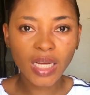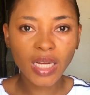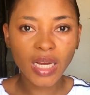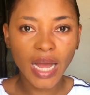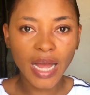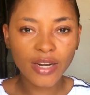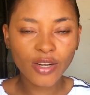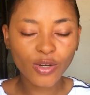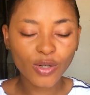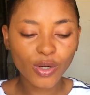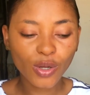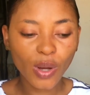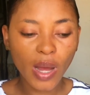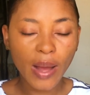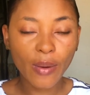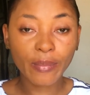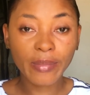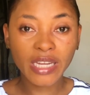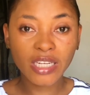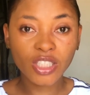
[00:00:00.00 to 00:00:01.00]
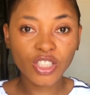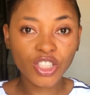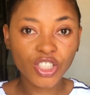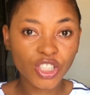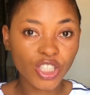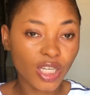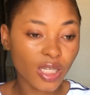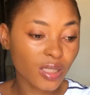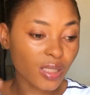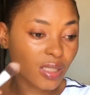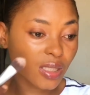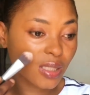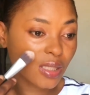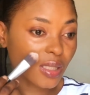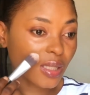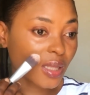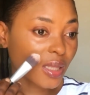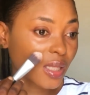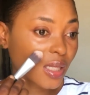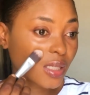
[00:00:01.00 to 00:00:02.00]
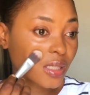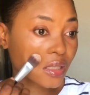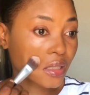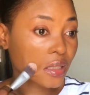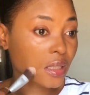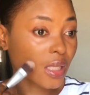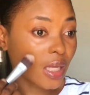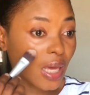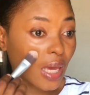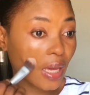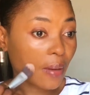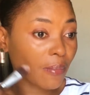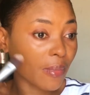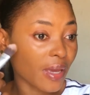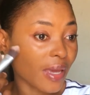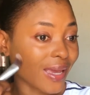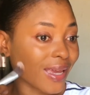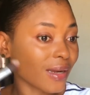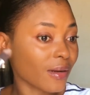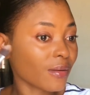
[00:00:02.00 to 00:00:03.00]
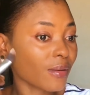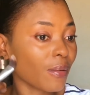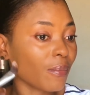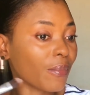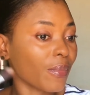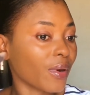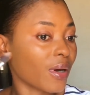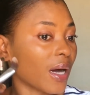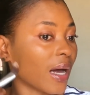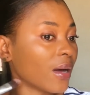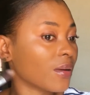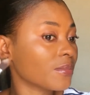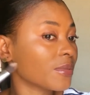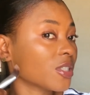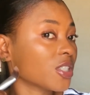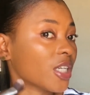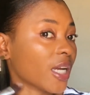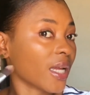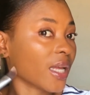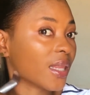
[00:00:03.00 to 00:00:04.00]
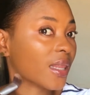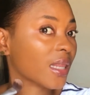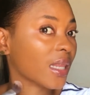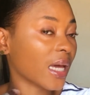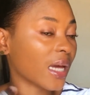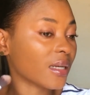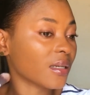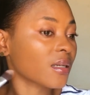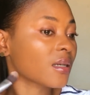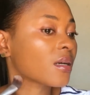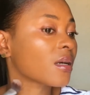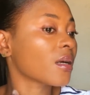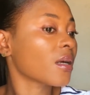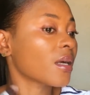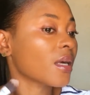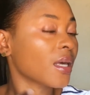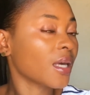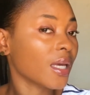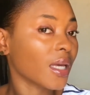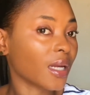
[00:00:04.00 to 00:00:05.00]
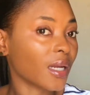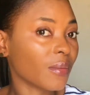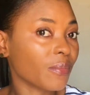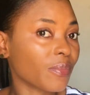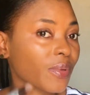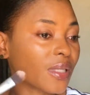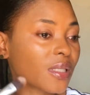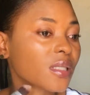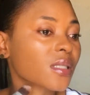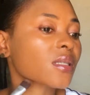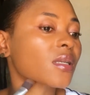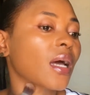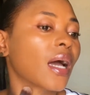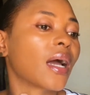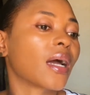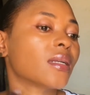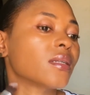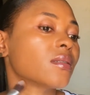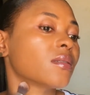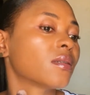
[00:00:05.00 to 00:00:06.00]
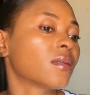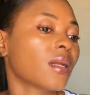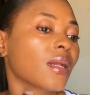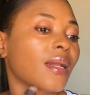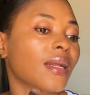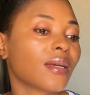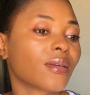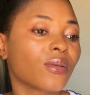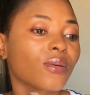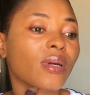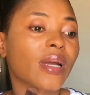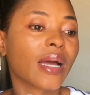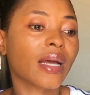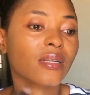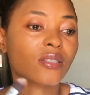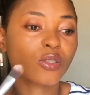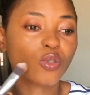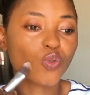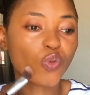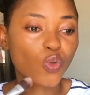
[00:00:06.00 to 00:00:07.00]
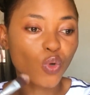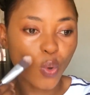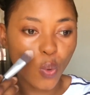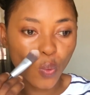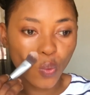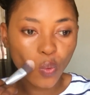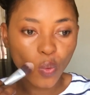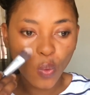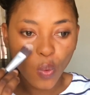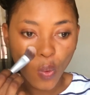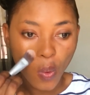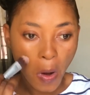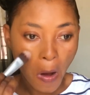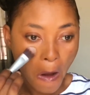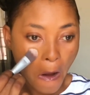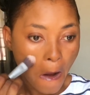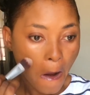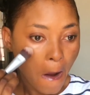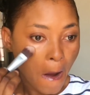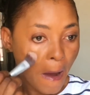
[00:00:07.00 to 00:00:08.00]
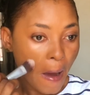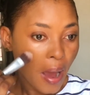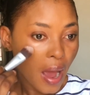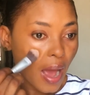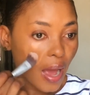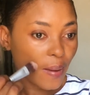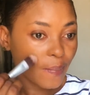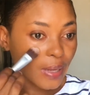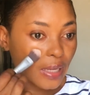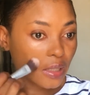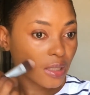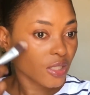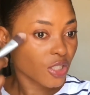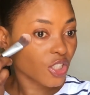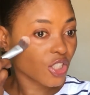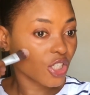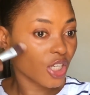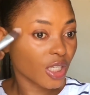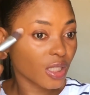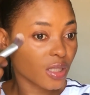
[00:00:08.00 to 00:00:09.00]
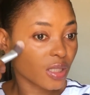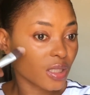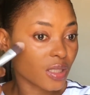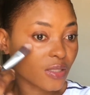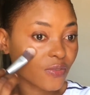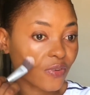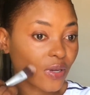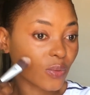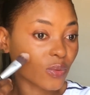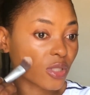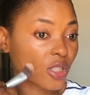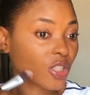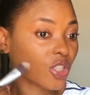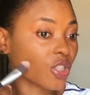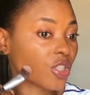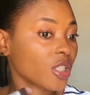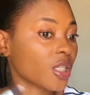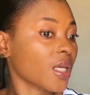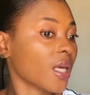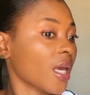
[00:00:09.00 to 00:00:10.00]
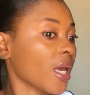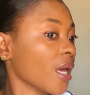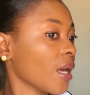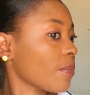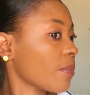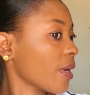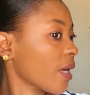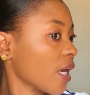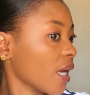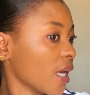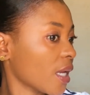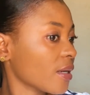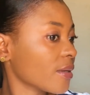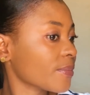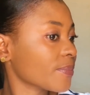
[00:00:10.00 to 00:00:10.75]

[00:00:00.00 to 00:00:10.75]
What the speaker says: I don't know how many shades this came in, but I'll be checking that in a bit and let you guys know how many shades this foundation came in.